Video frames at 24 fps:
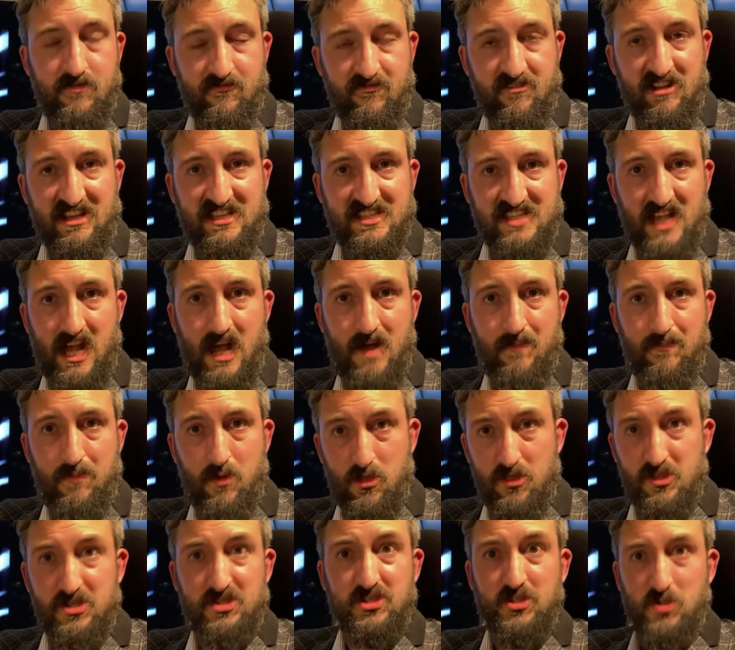For
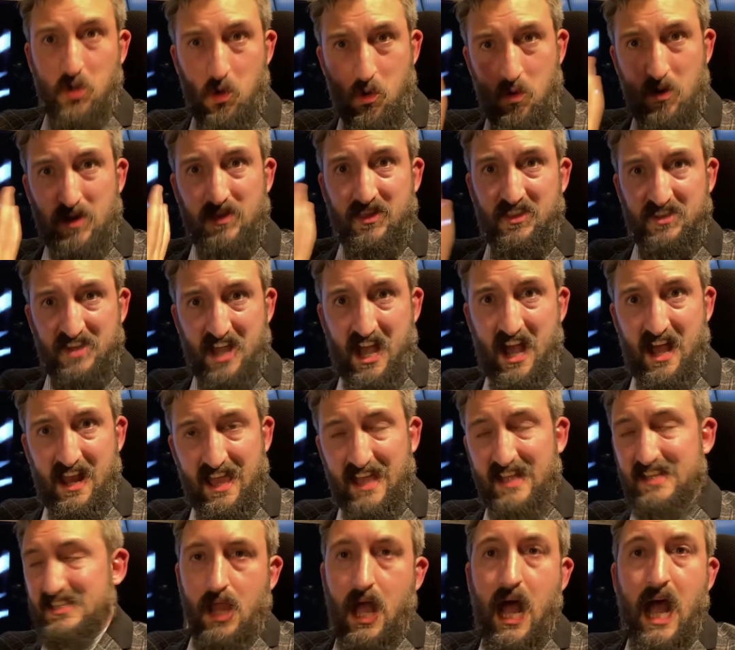example, the story of the
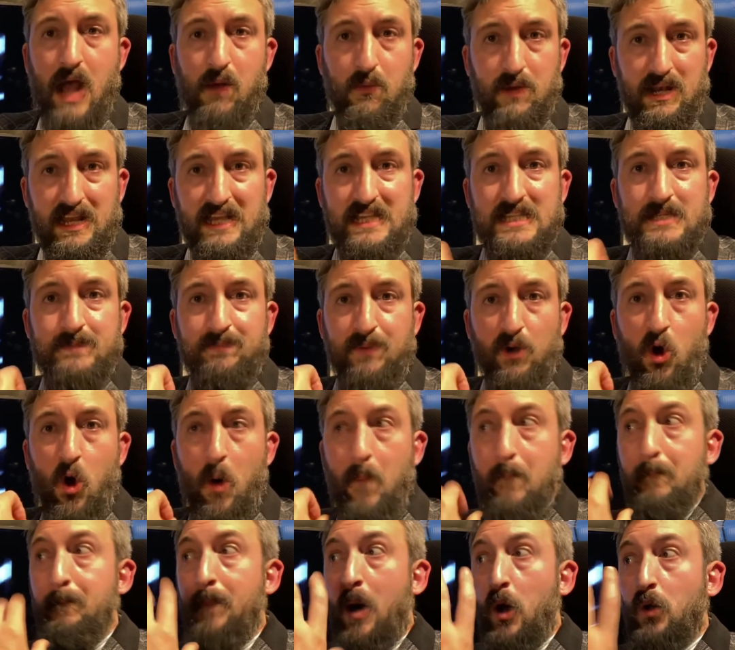Daleks. I will explore
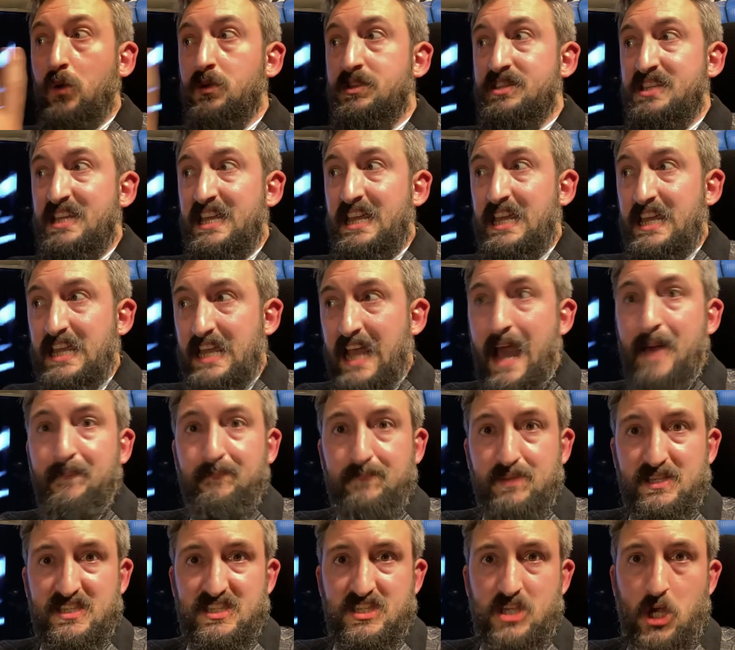
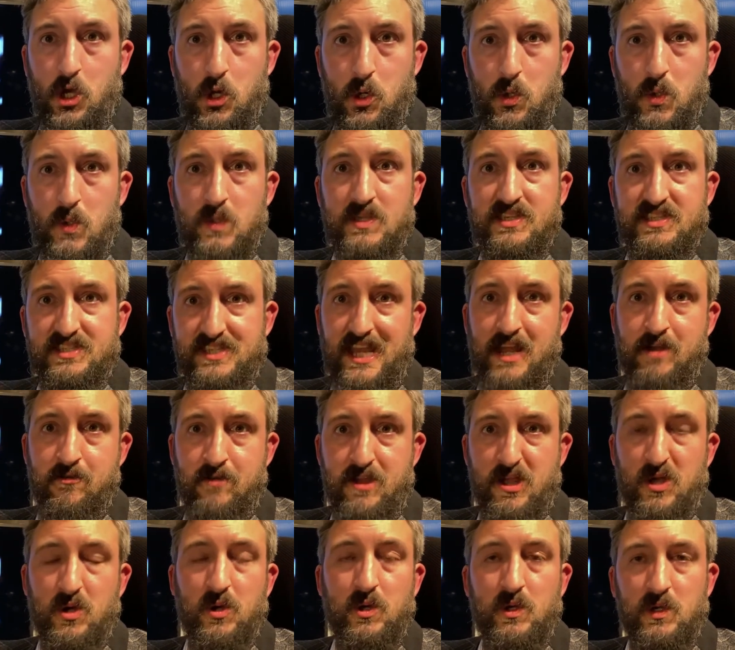multi-episode
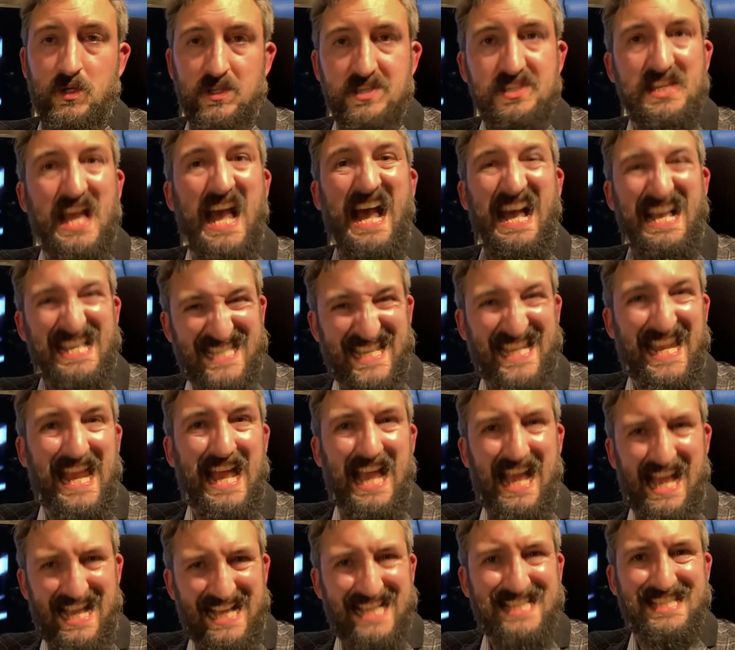serials
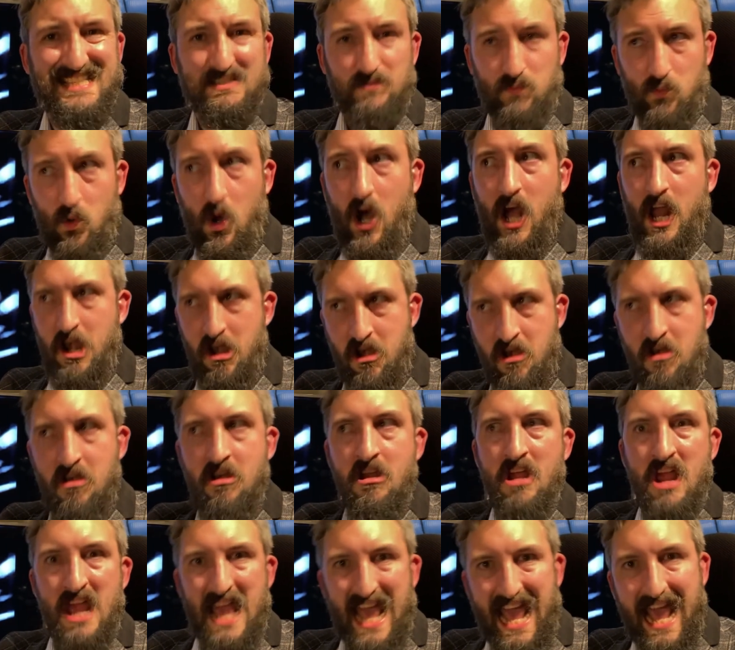as one
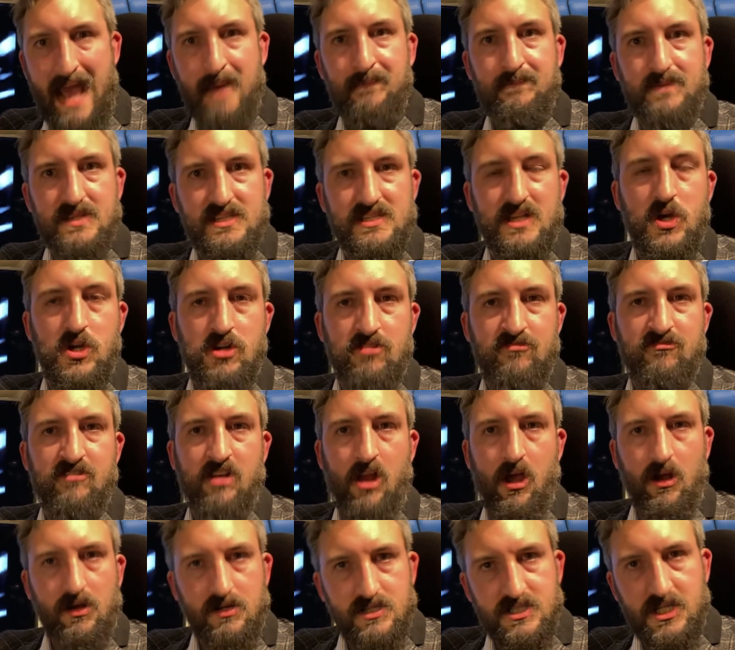episode of
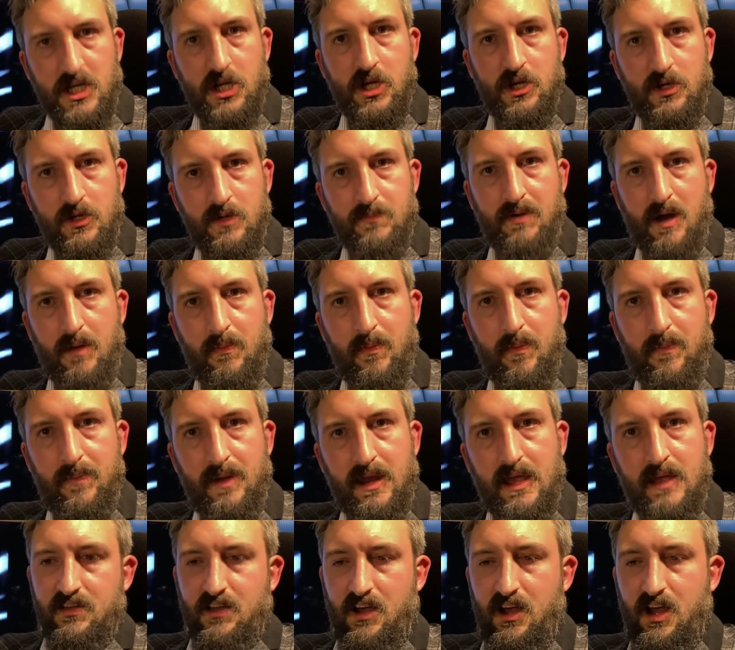Doctor Who
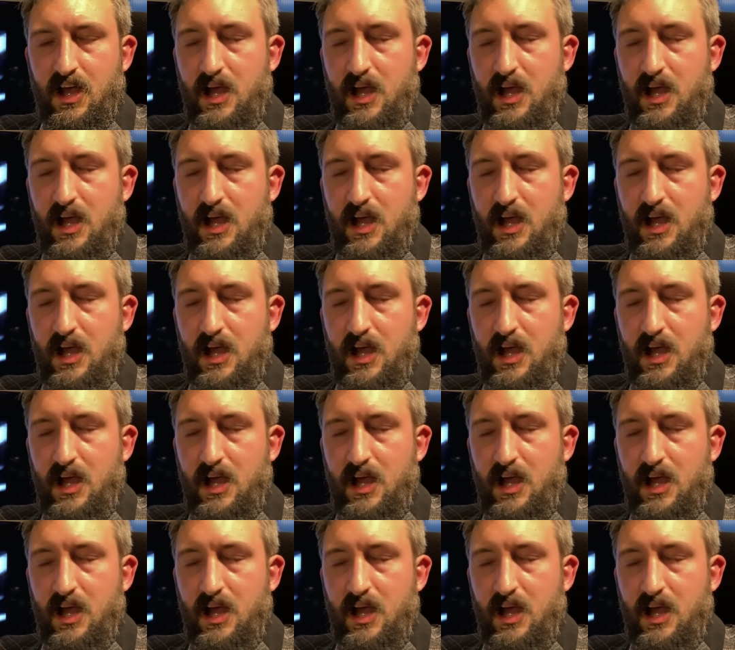probably.